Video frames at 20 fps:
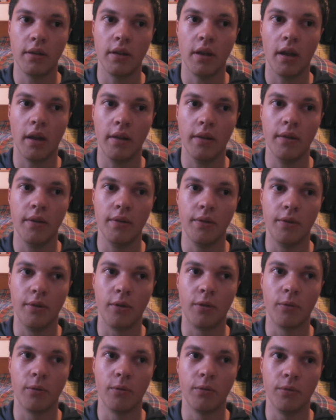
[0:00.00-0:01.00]
to...
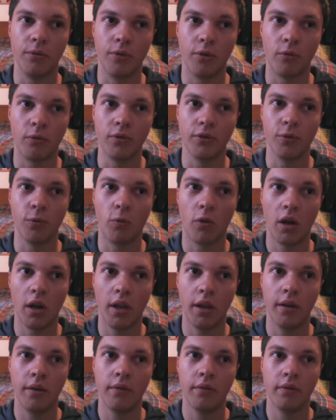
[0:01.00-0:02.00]
There there was
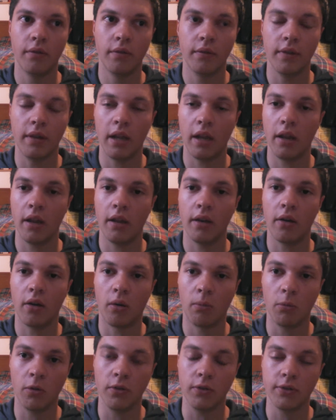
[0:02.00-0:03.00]
one that
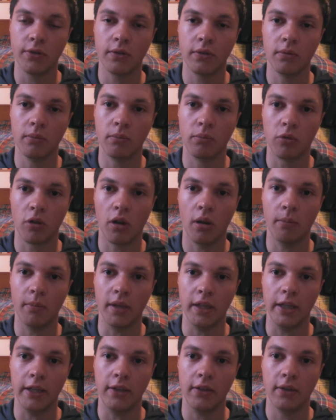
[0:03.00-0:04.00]
almost brought
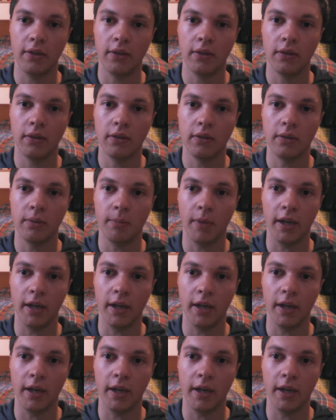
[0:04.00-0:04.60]
me to